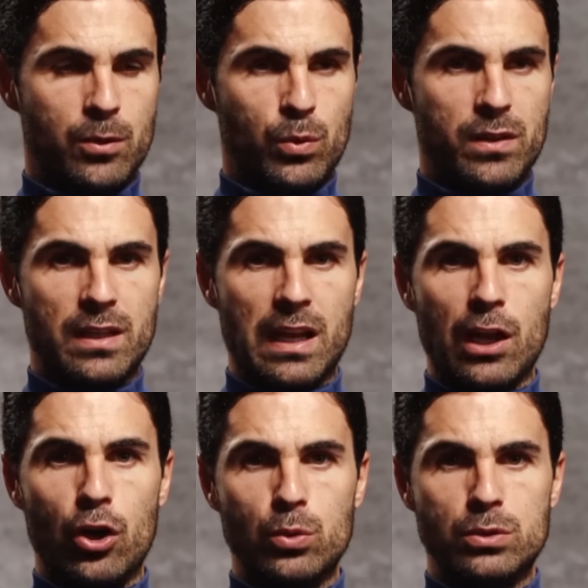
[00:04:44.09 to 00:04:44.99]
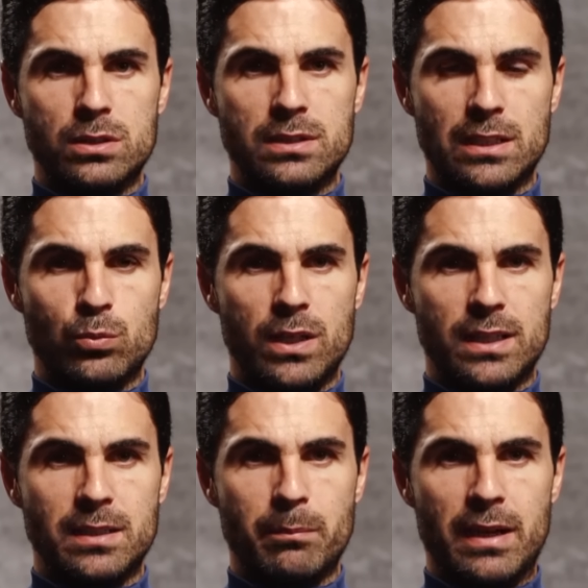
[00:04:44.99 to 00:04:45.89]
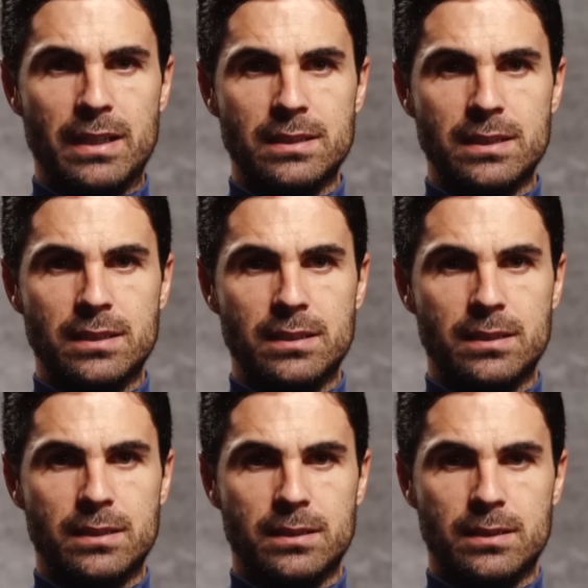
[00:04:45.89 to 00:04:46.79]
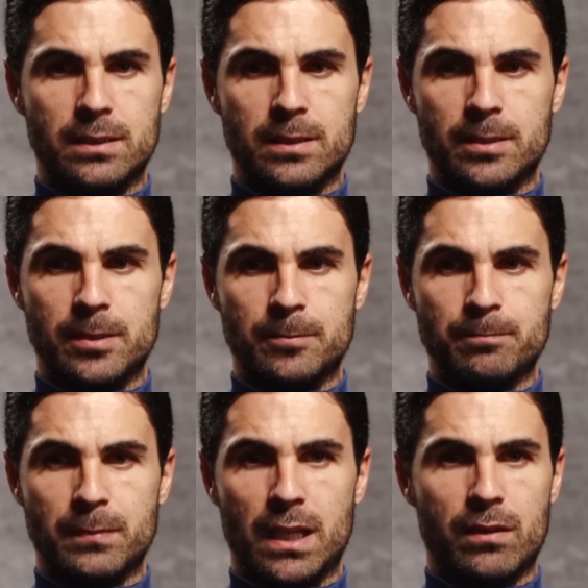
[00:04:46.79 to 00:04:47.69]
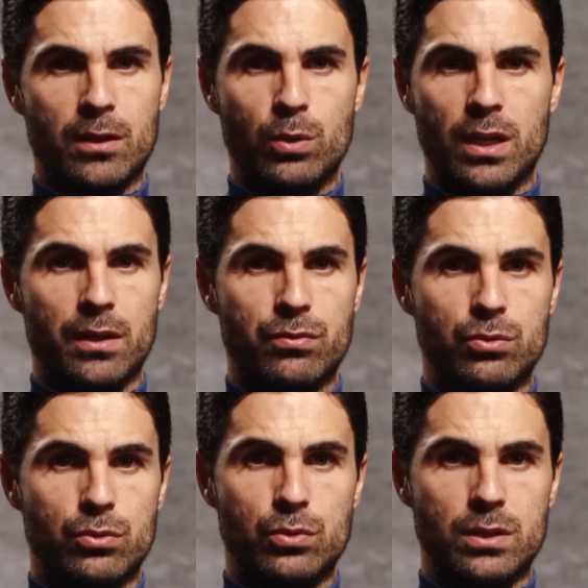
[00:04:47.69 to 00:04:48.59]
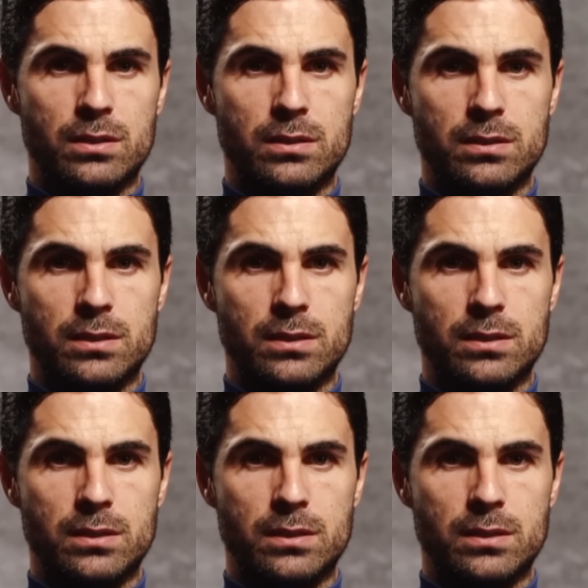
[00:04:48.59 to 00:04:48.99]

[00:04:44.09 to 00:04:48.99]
with the load that we are demanding um, I think we have to do it.